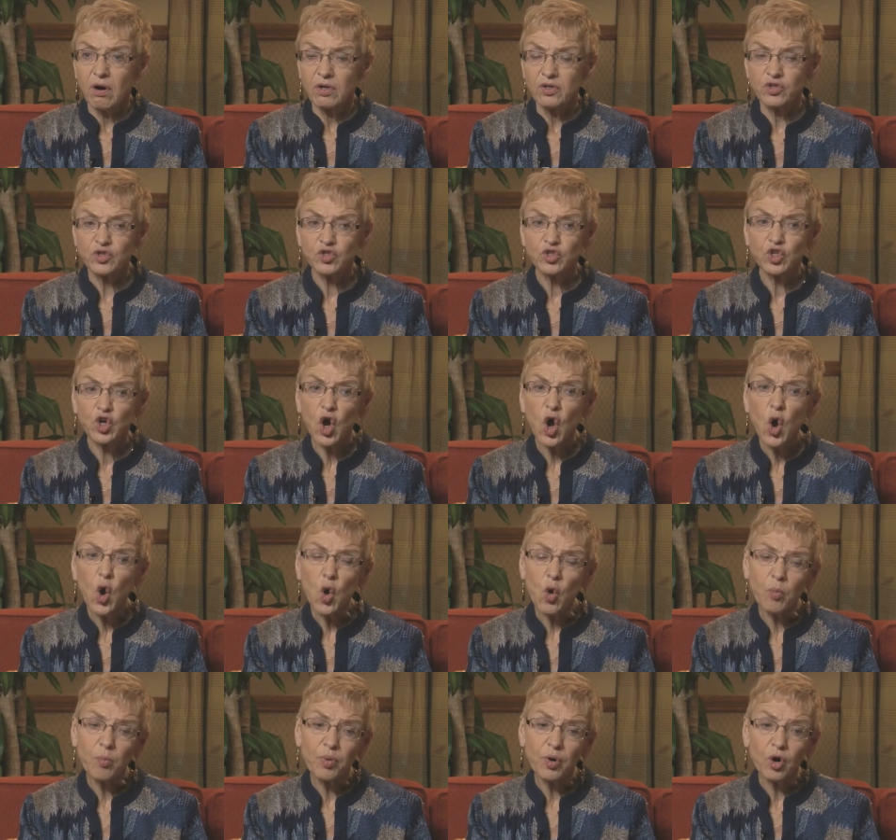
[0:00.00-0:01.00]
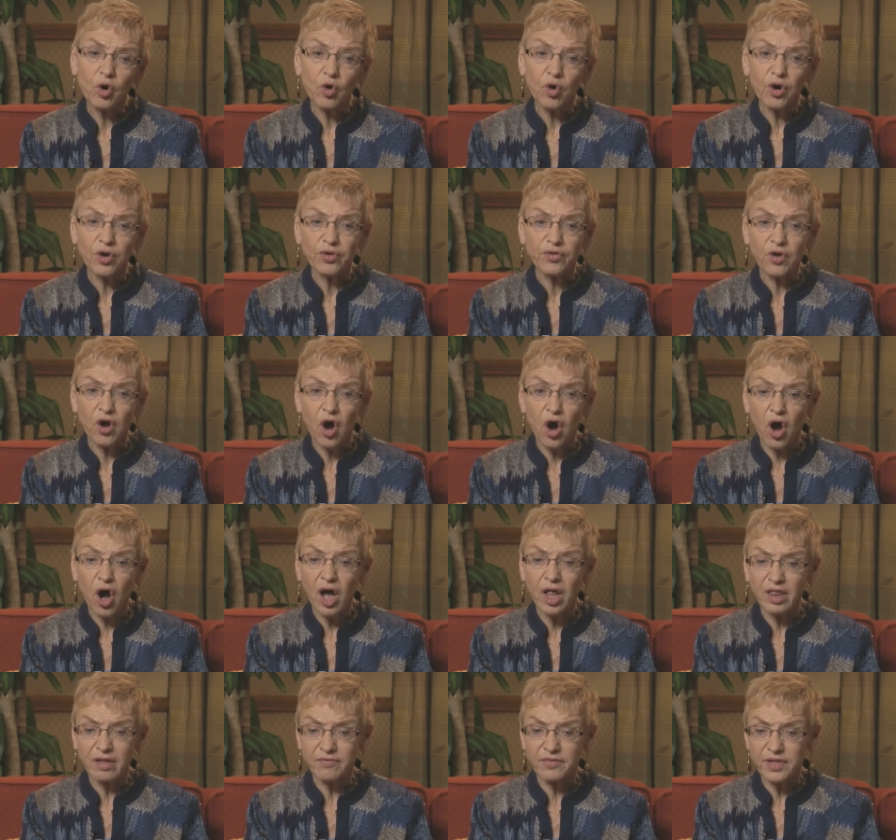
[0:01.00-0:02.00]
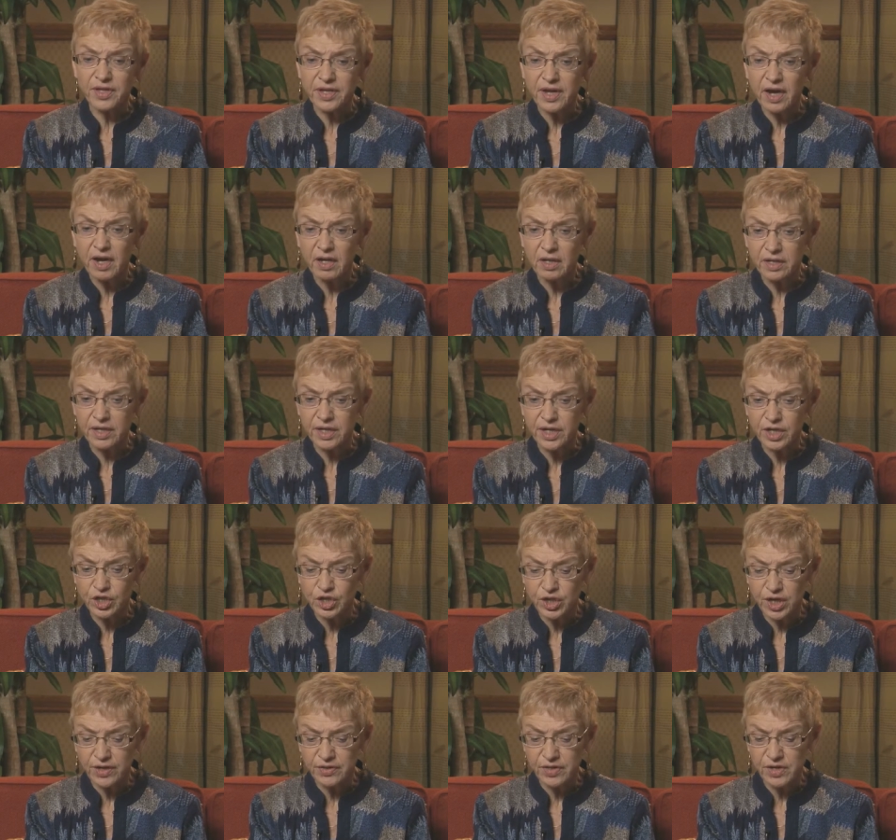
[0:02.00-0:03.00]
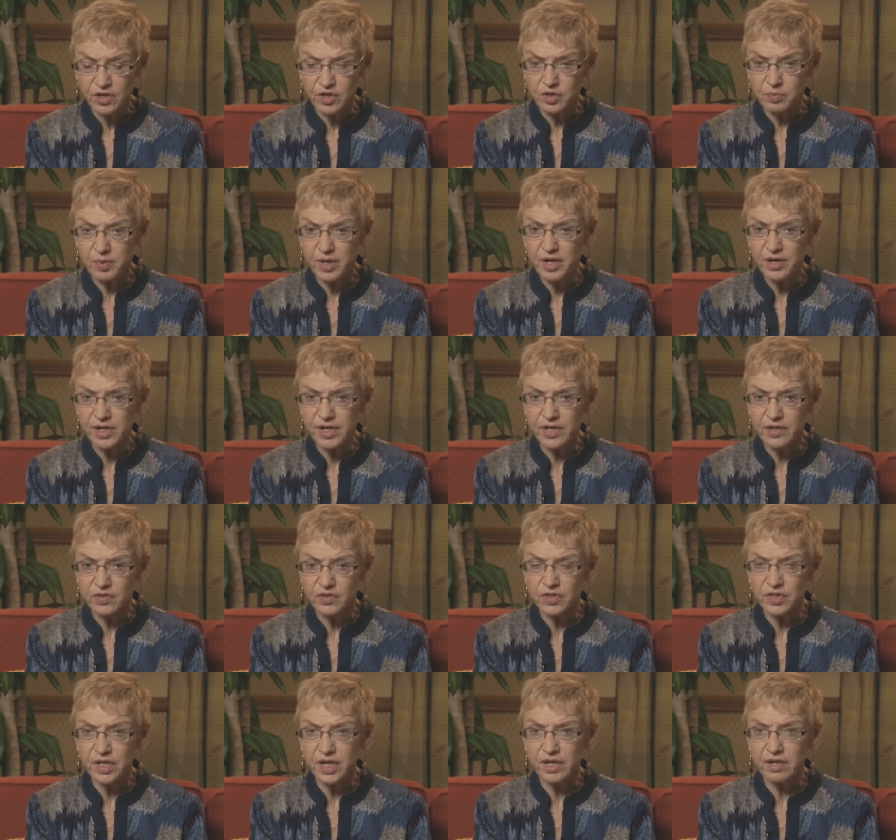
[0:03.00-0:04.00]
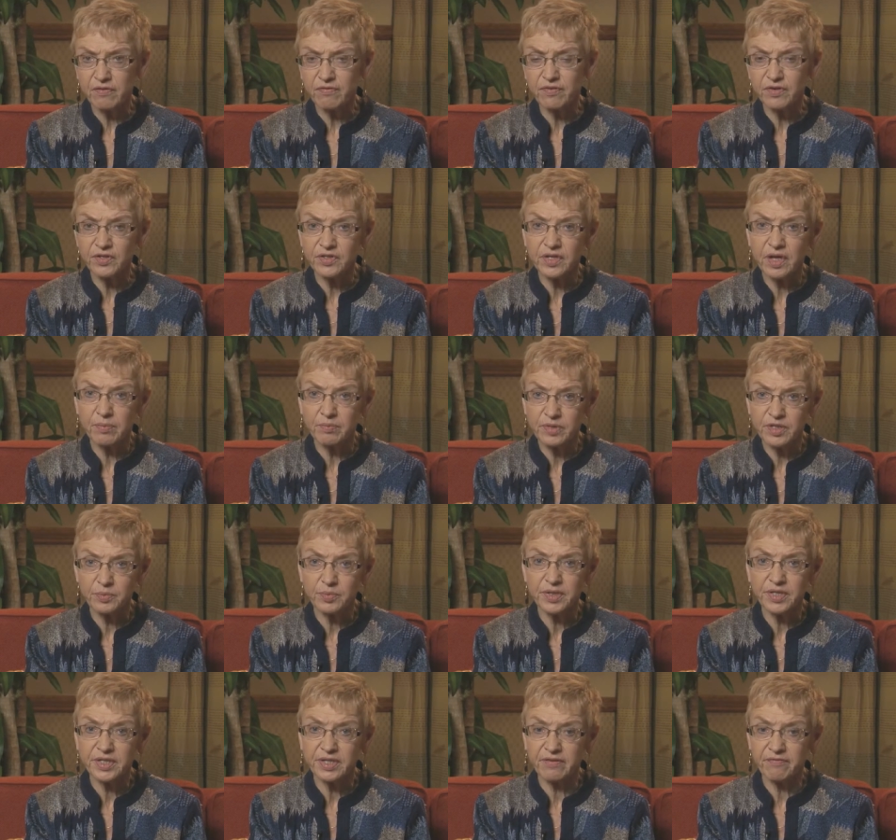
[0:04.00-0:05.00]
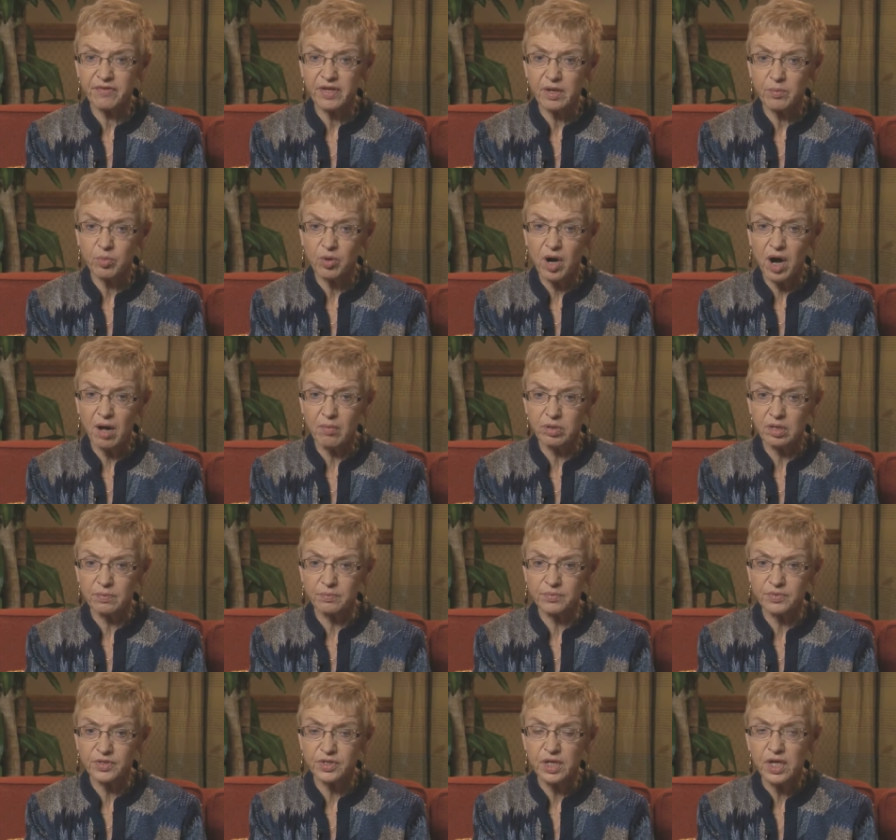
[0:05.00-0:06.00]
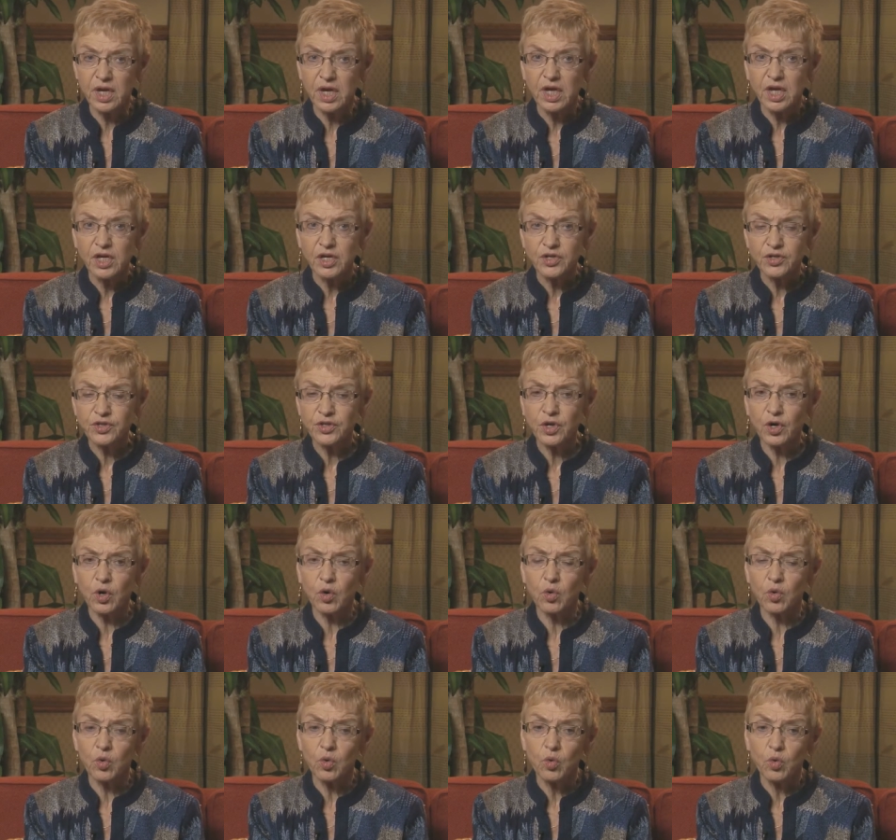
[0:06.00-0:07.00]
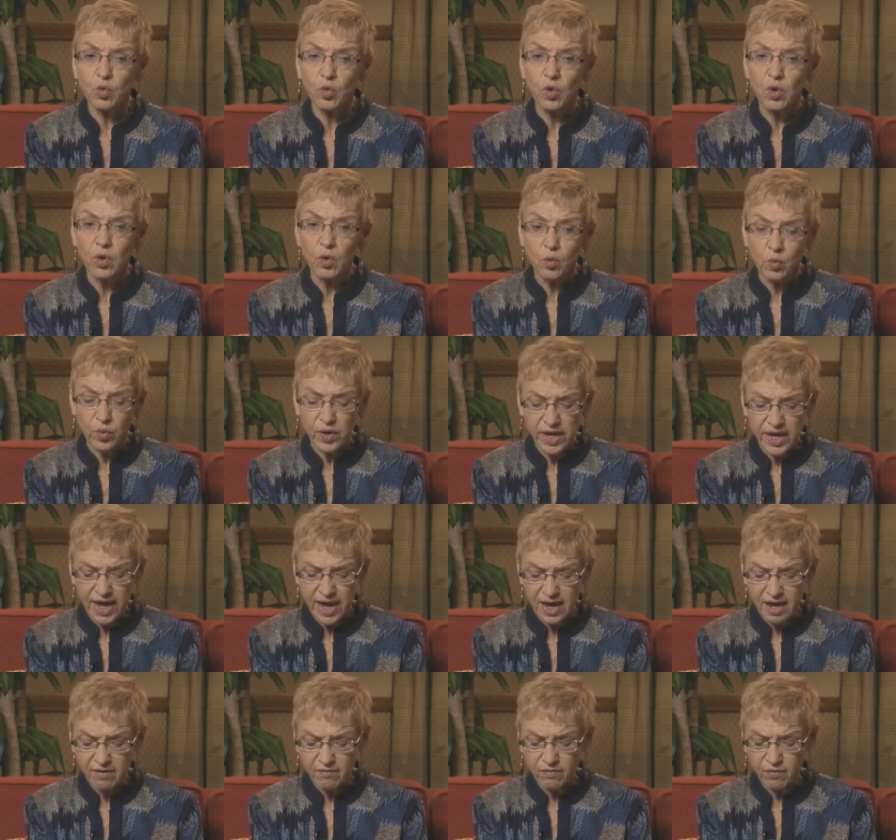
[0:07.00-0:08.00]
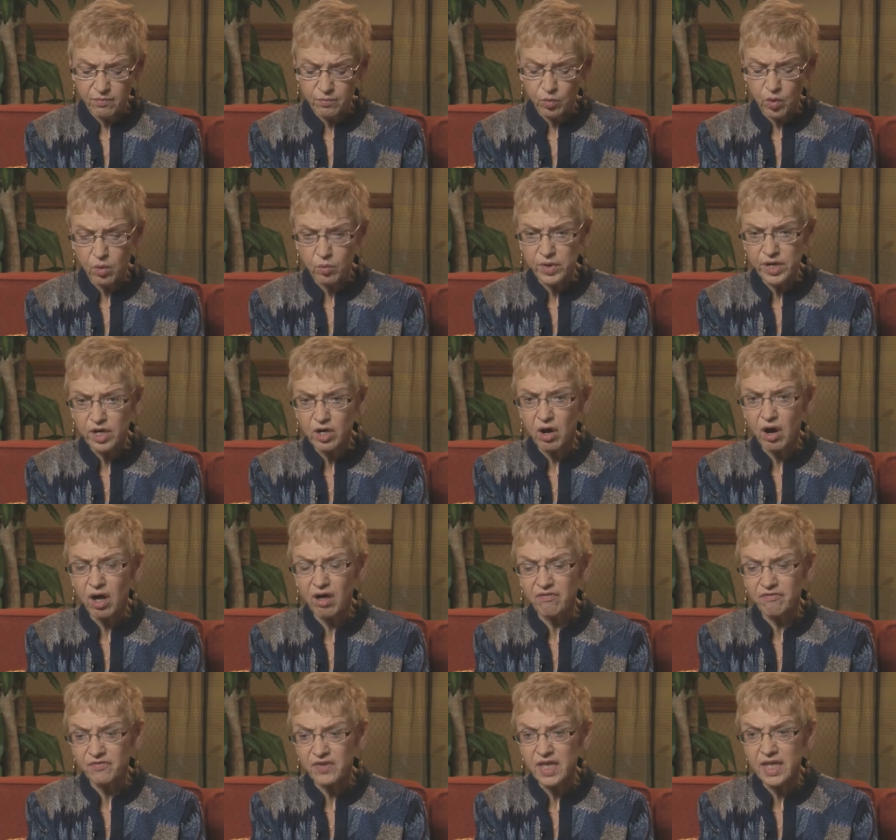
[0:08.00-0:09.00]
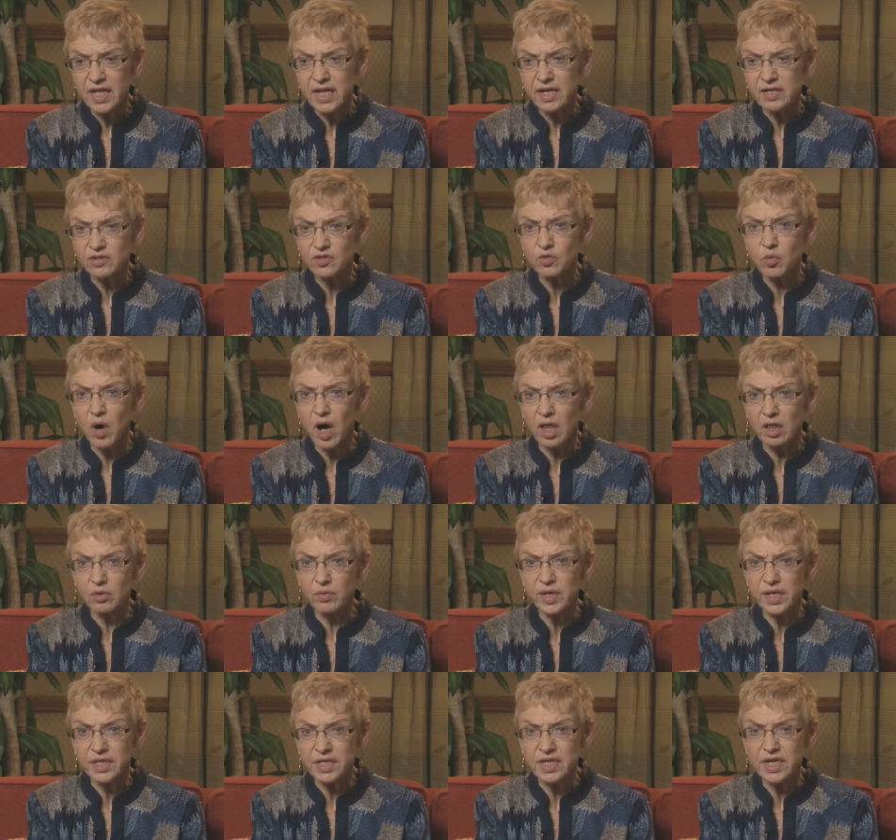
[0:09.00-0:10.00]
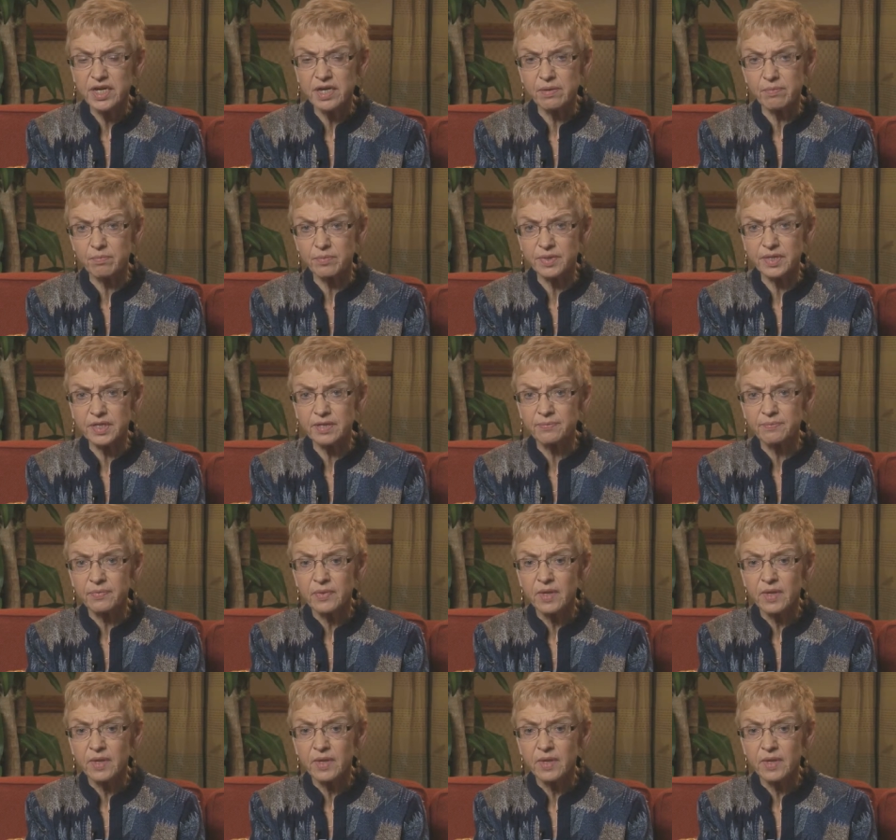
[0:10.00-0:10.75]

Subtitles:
scope or all of the knowledge and the experience needed for some specific problems. So we have what we call feeding and swallowing teams,